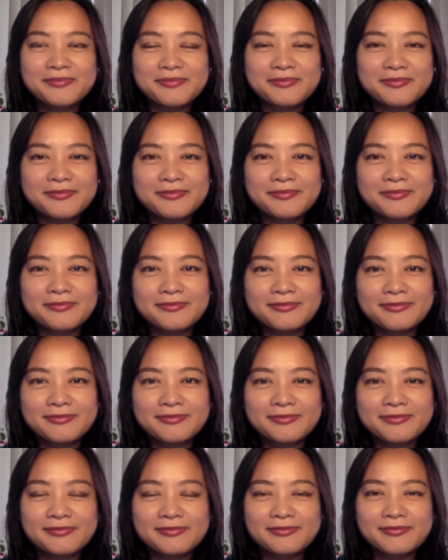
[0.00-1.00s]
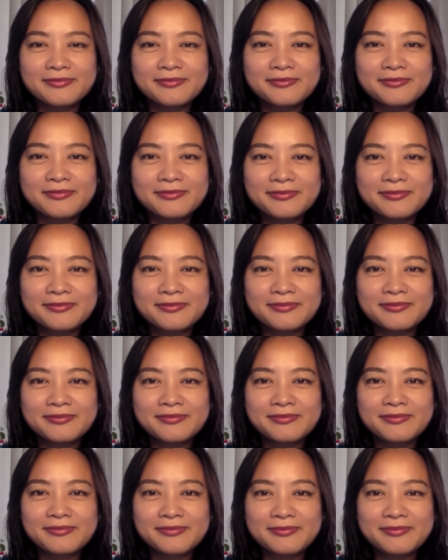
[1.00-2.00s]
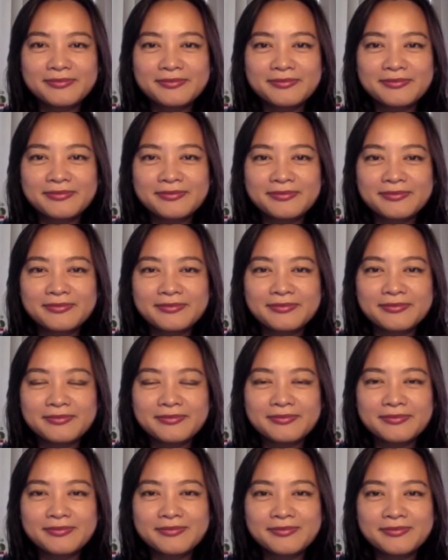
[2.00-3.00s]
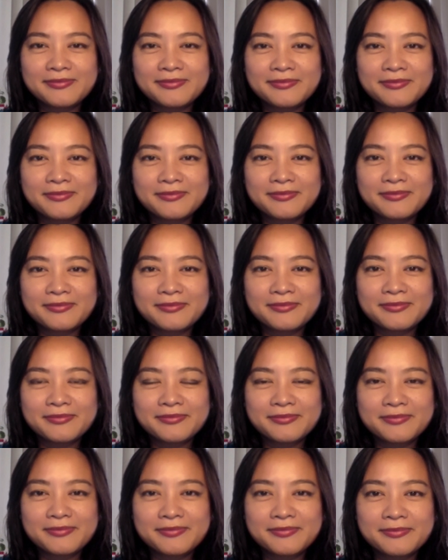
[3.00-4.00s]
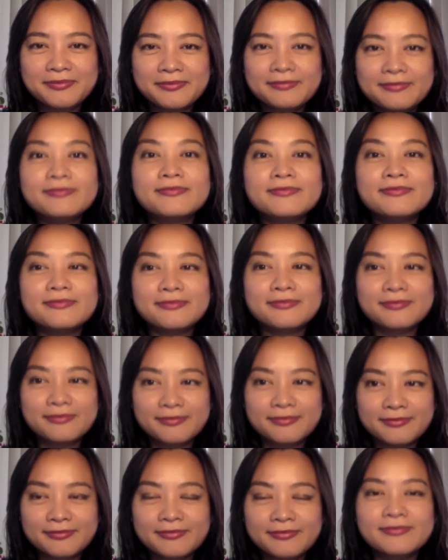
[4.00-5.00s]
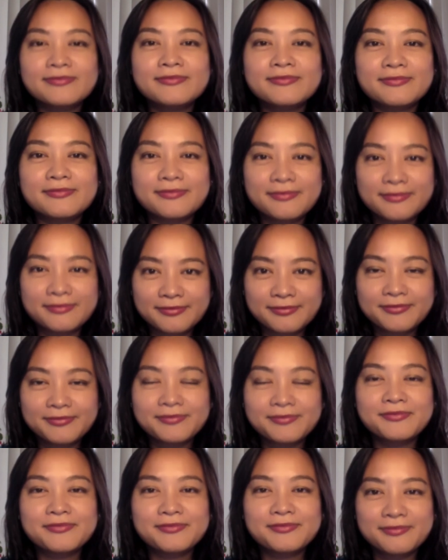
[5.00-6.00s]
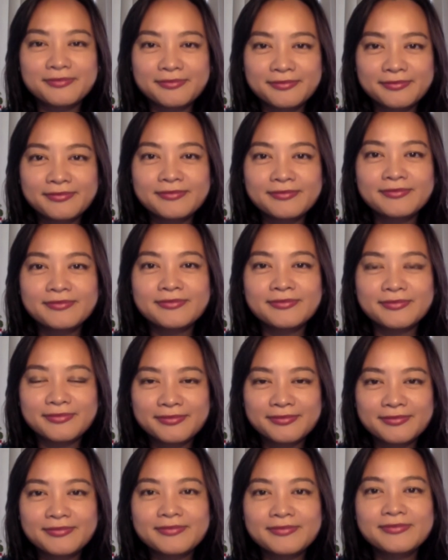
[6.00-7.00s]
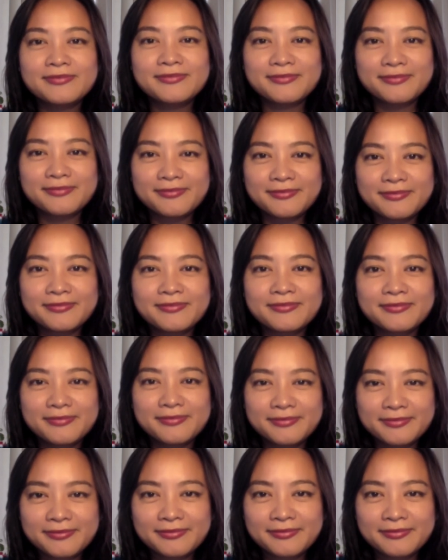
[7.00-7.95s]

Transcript: [no speech]